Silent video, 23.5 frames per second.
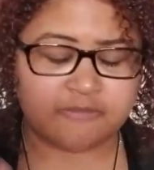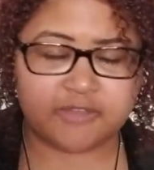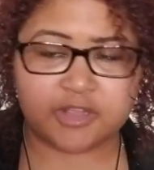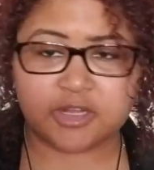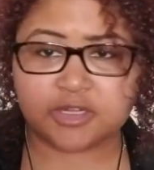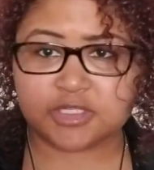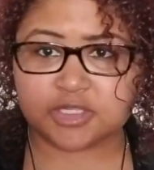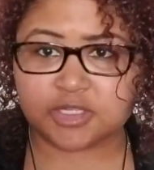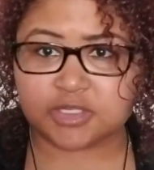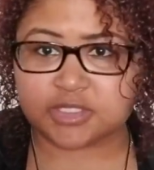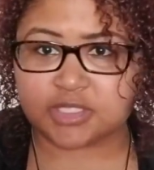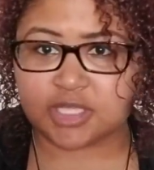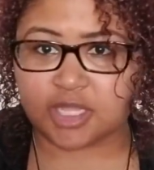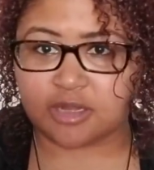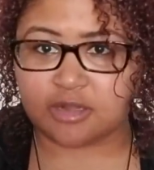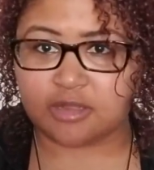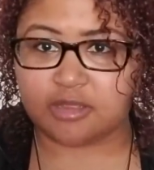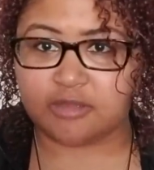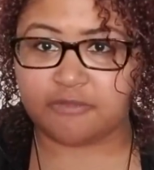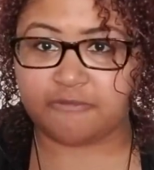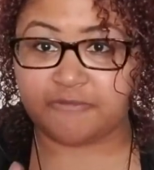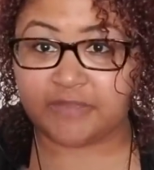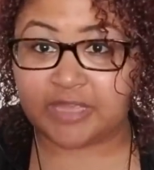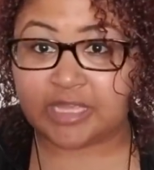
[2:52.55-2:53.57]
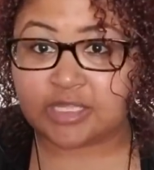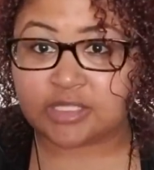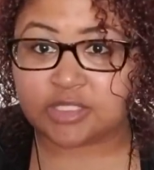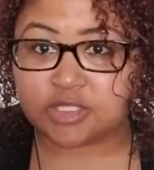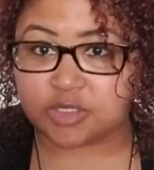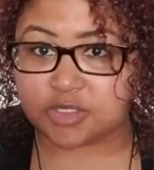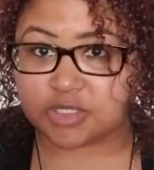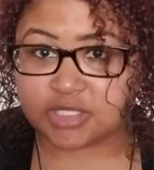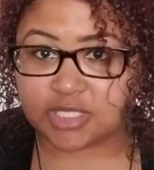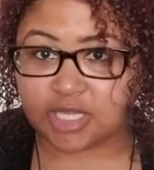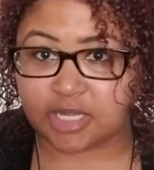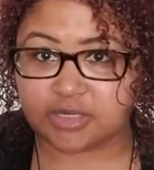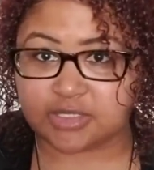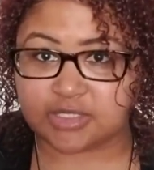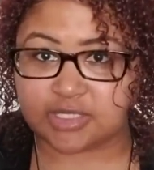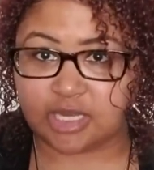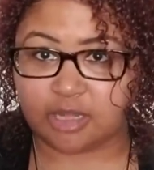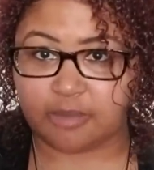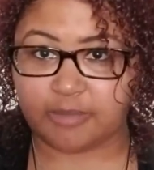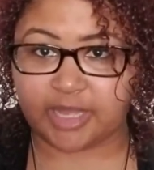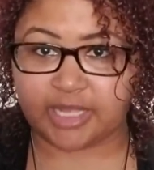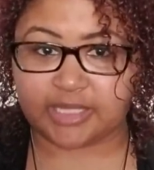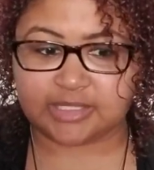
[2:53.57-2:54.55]
feeds your
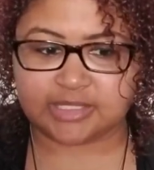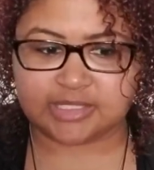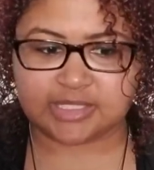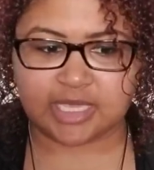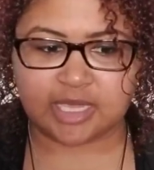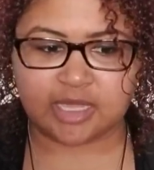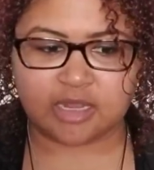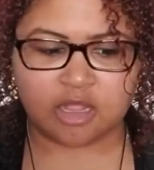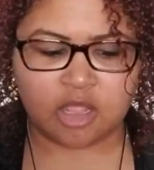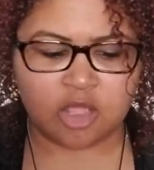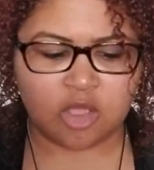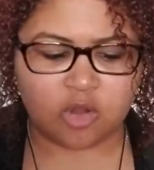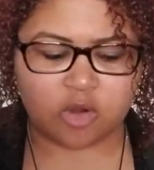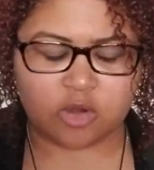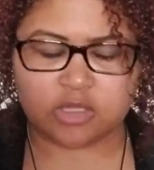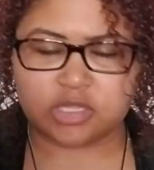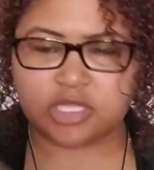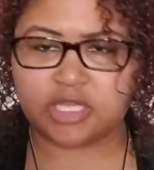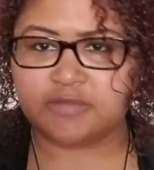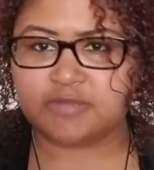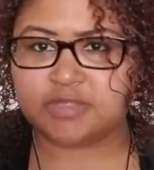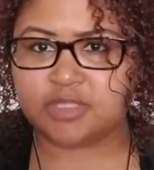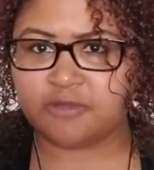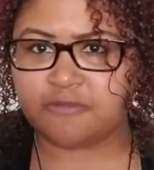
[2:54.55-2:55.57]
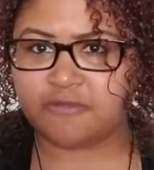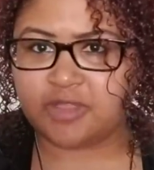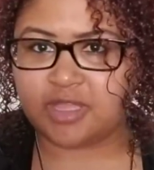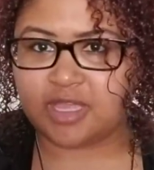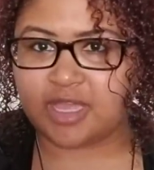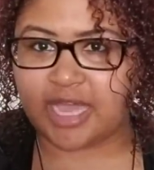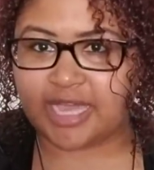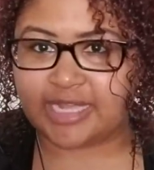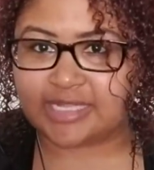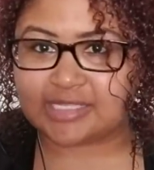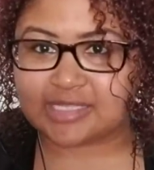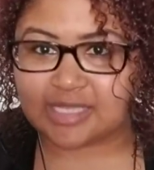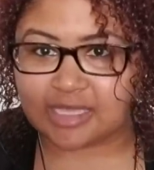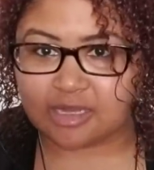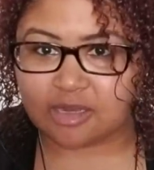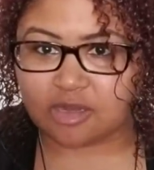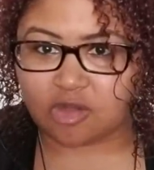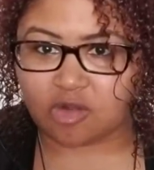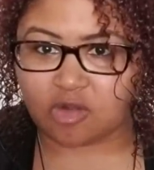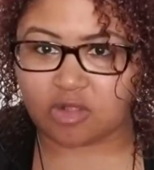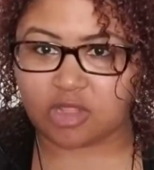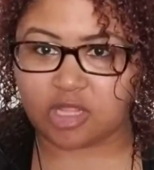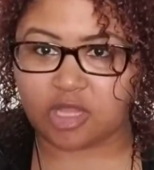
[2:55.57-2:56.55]
scarcity mindset, or leaves you feeling isolated
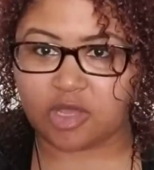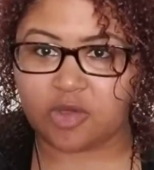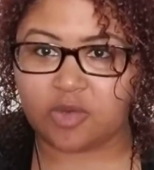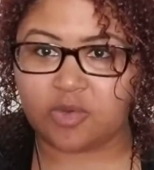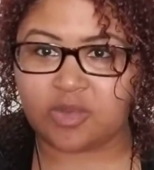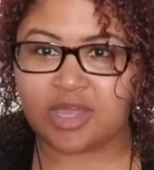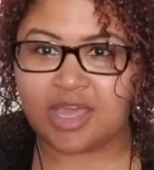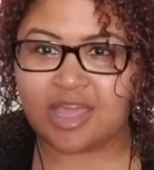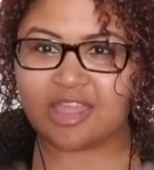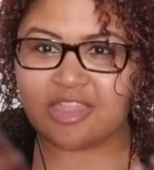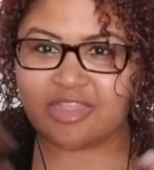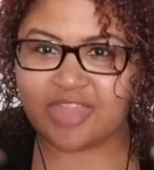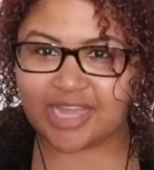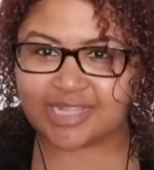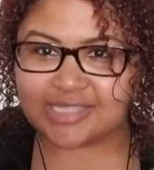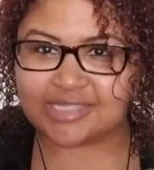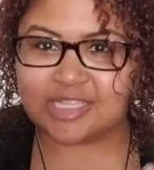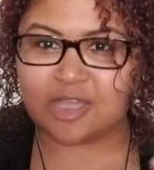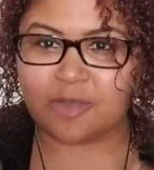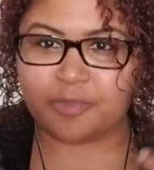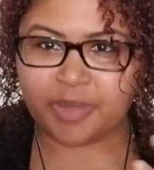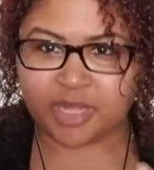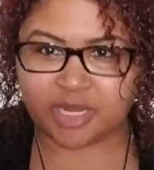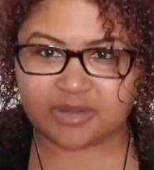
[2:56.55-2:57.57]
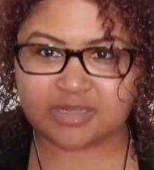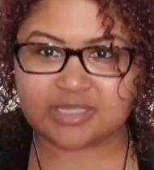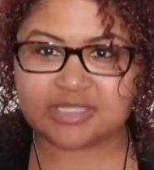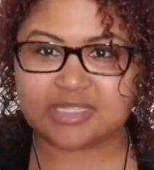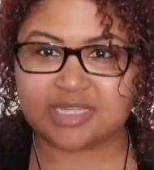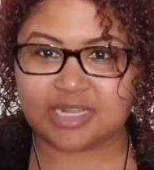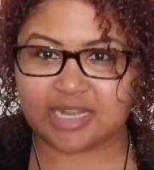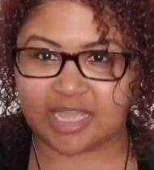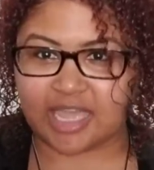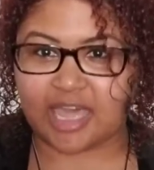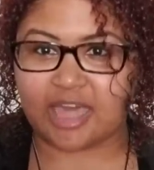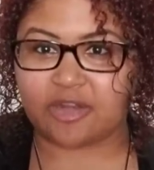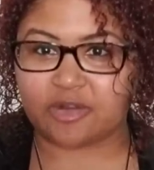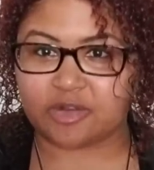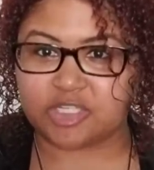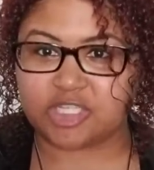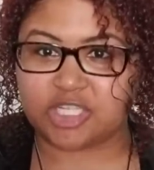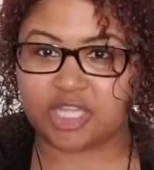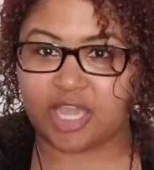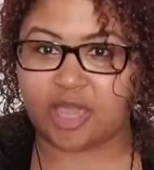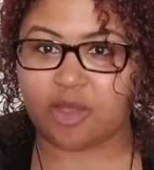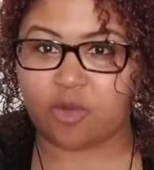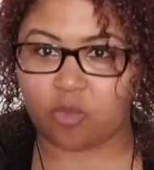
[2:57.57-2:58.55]
or alone, that's all parasitic
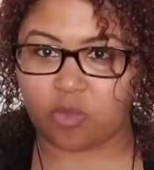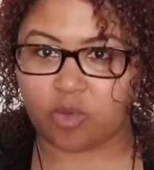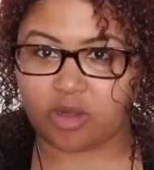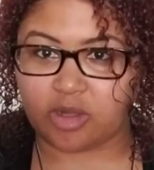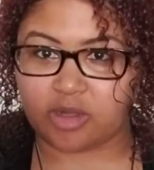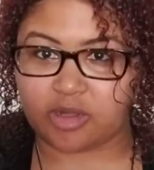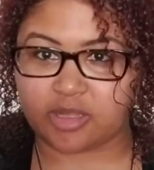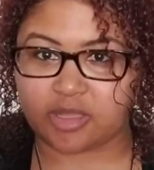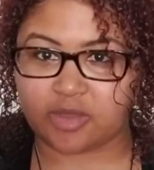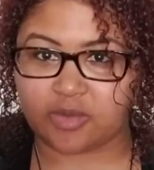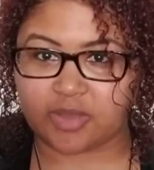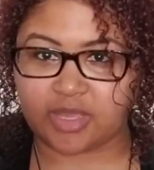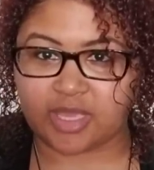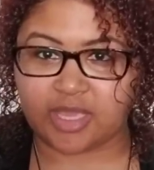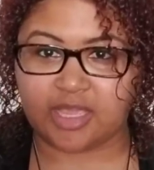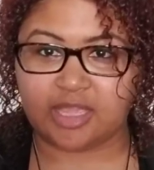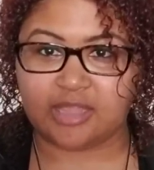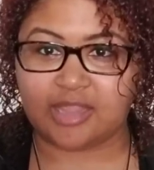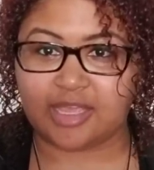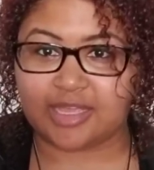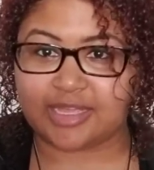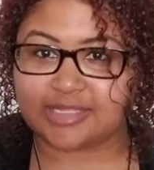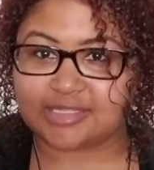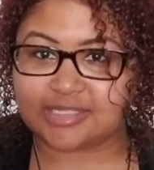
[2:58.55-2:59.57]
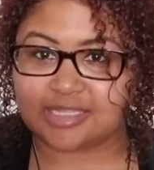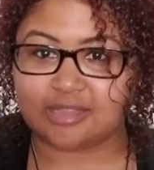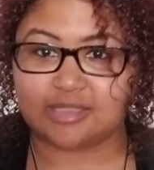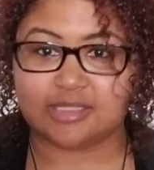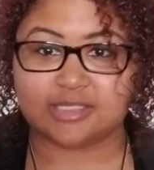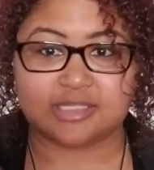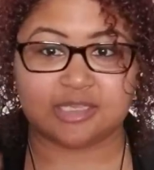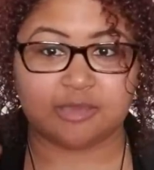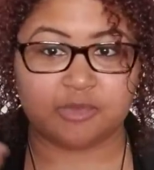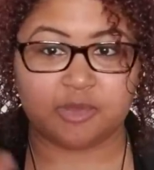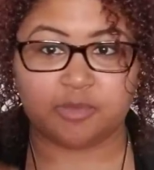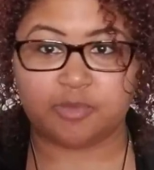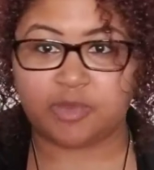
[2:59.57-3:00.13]
energy at work, okay? And like I said, this can be